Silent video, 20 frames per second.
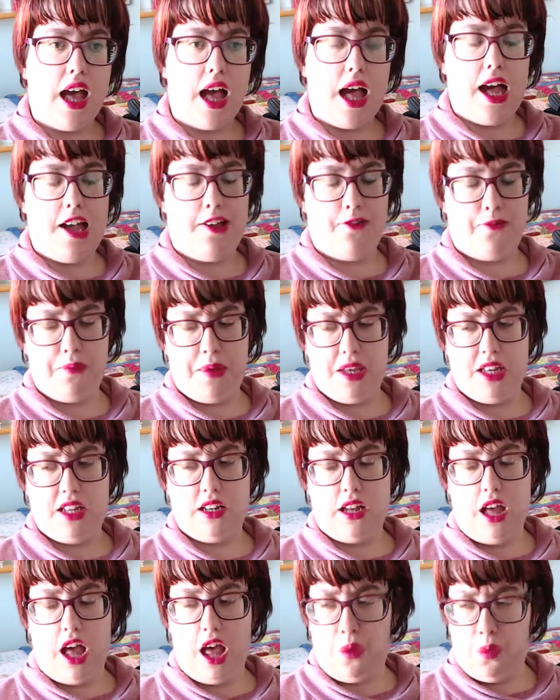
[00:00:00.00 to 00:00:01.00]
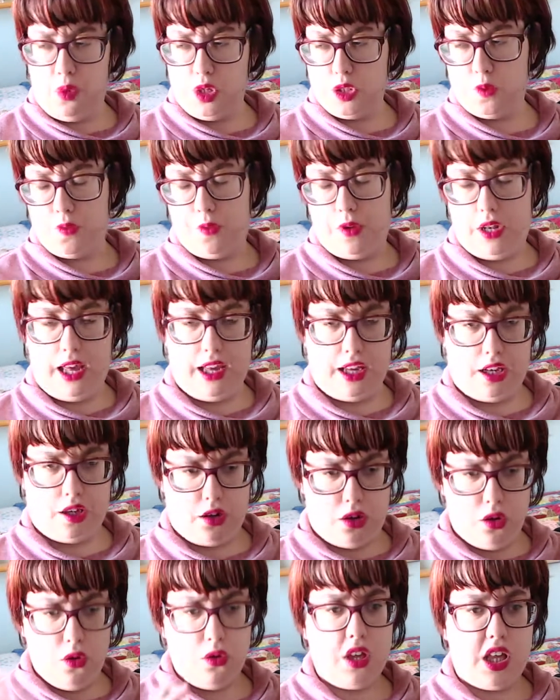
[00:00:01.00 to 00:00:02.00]
I was like
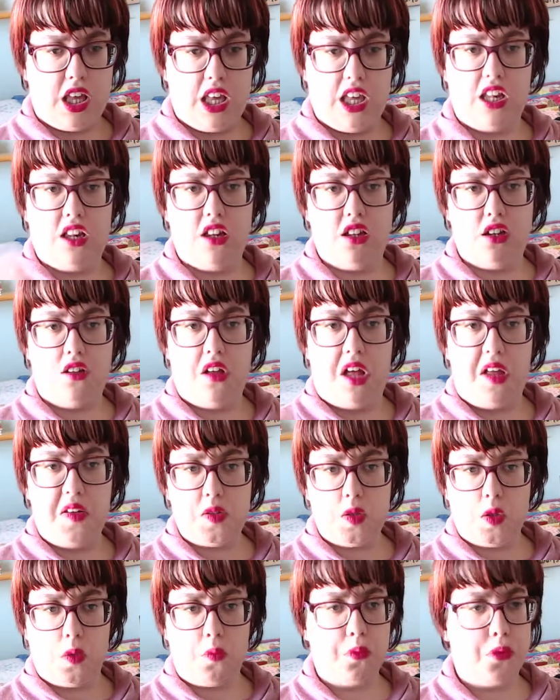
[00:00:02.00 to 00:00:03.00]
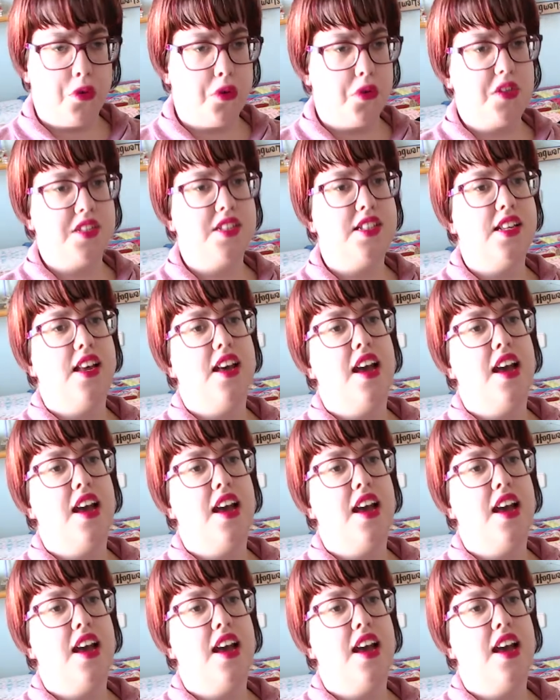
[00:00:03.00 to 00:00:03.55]
looking at some books,